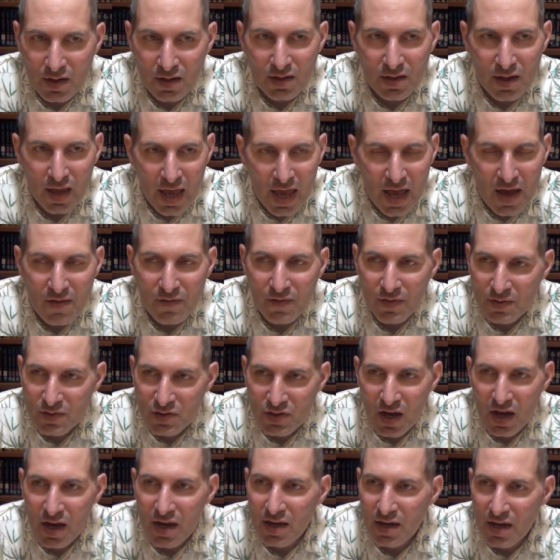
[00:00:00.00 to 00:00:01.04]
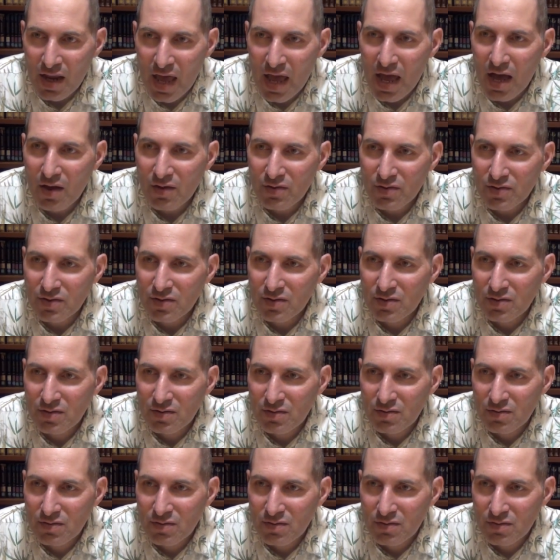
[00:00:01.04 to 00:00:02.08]
to have a giant house,
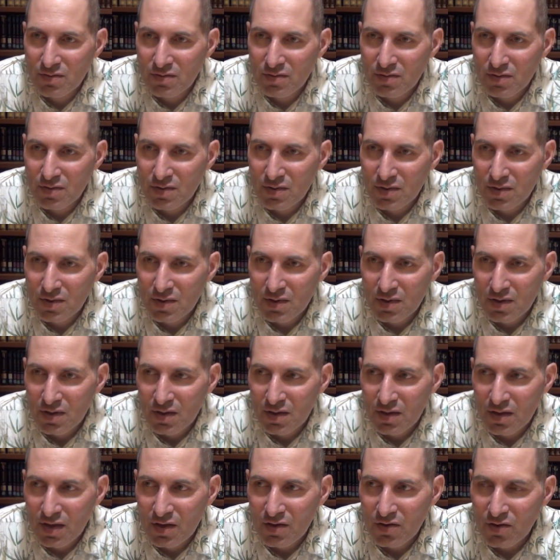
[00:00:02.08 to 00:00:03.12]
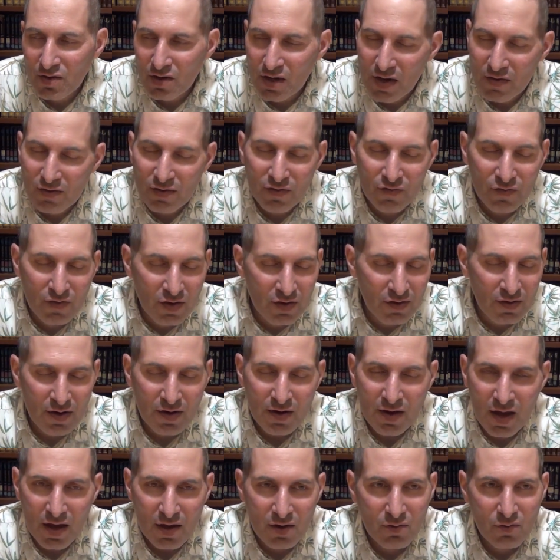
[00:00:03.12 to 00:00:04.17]
then you're going to have to figure
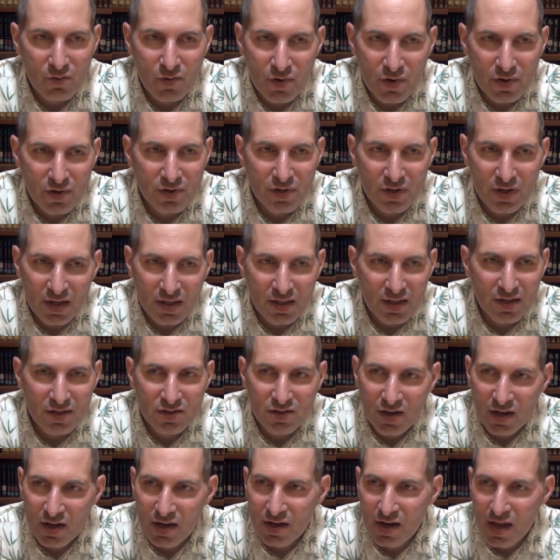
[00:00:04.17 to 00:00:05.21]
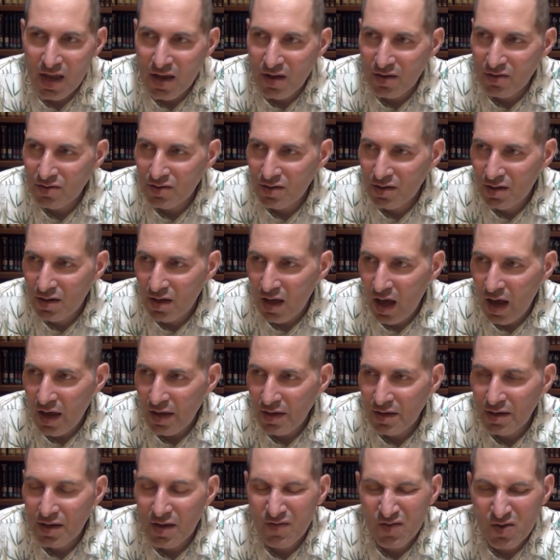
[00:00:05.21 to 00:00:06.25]
out how to work to get that giant house. I
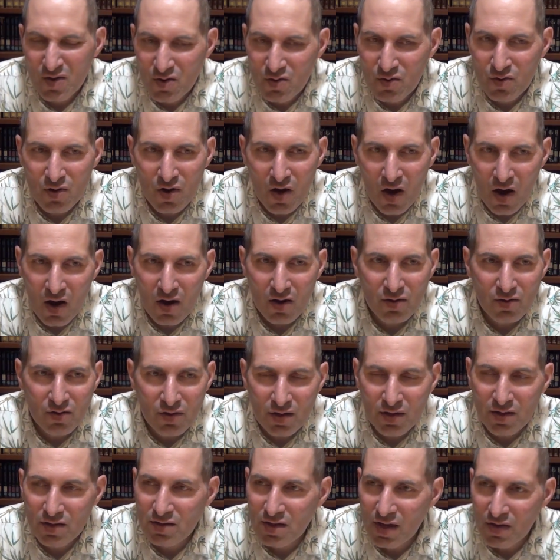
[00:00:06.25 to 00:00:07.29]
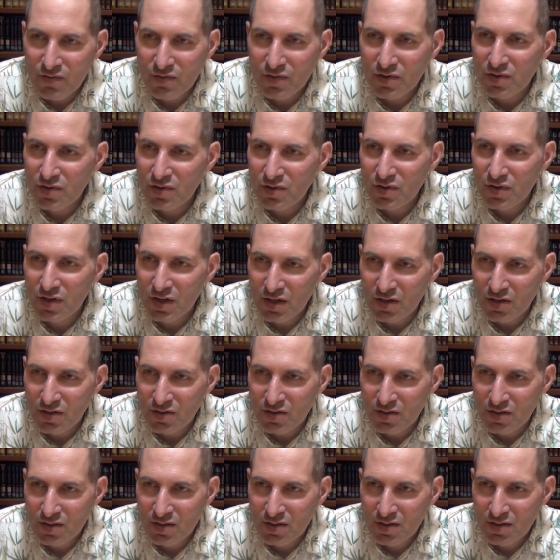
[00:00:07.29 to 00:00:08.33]
need to have a new car at least every 2
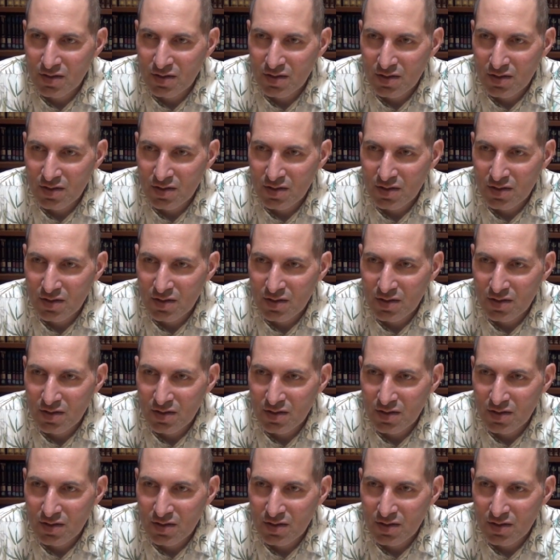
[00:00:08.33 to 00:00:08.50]
years.